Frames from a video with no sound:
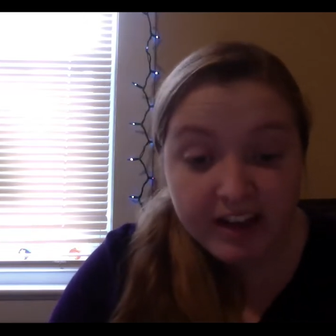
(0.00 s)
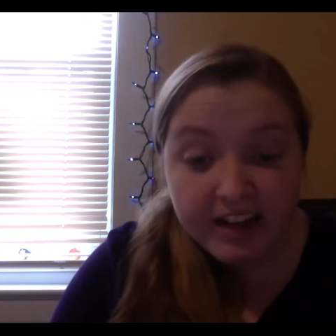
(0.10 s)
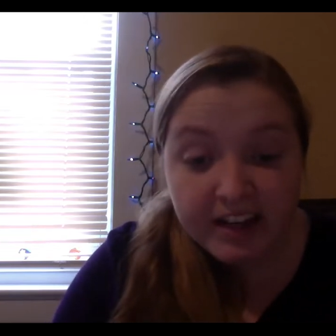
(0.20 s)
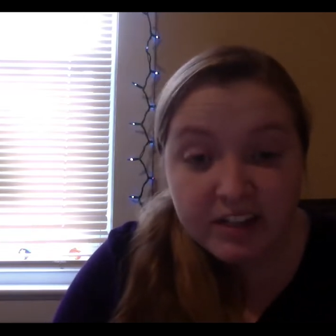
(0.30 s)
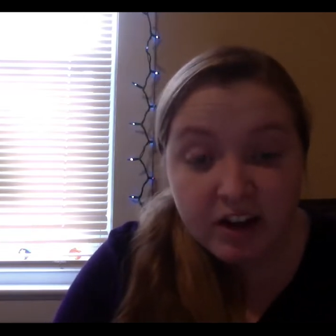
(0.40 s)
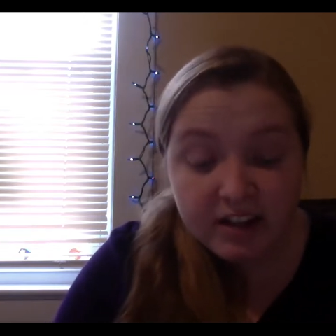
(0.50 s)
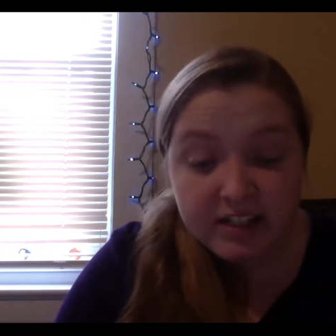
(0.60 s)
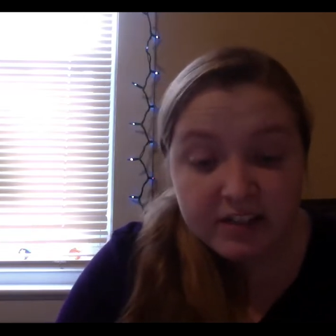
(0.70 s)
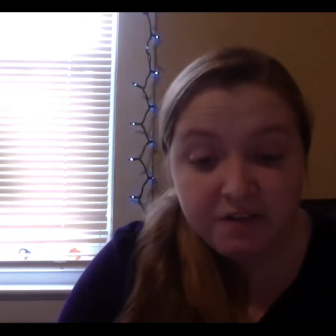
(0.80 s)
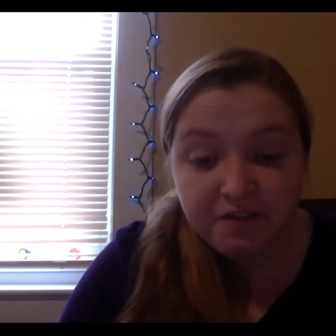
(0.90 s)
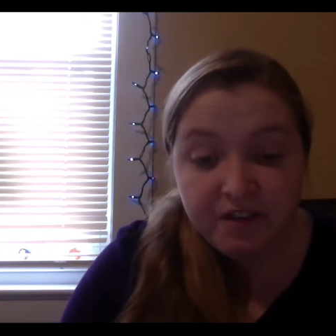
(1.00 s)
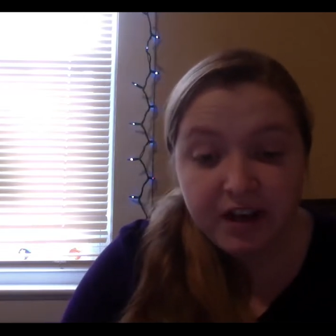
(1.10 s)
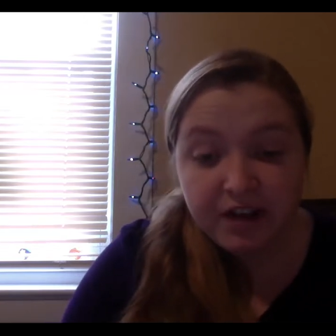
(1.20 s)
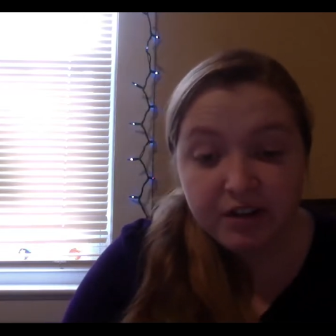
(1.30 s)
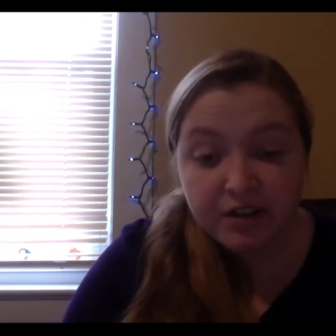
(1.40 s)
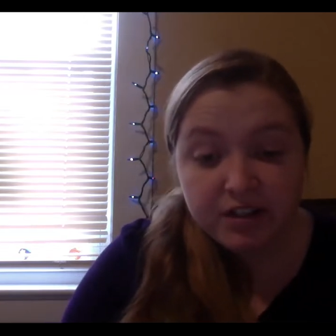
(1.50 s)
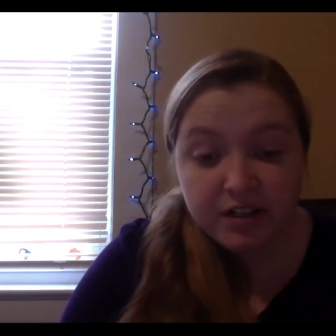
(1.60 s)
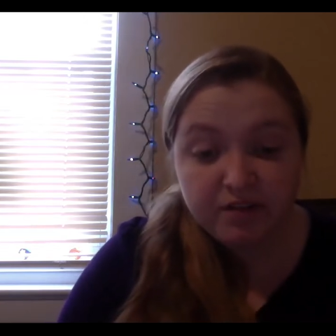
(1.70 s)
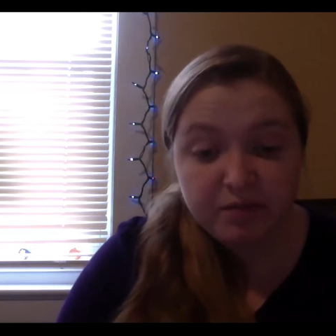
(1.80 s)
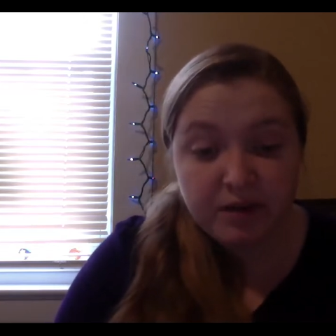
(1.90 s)
He tucked his favorite
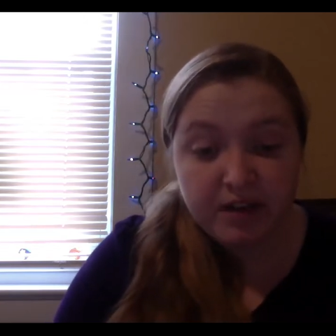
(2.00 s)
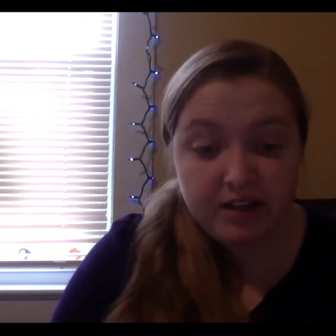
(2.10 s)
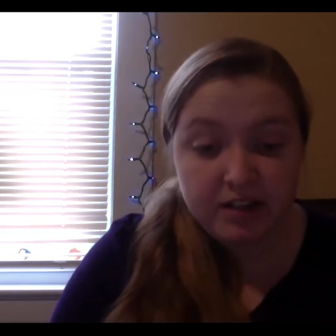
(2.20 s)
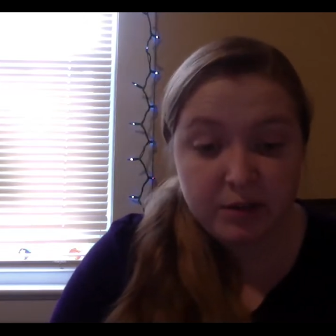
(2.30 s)
stuffed pig into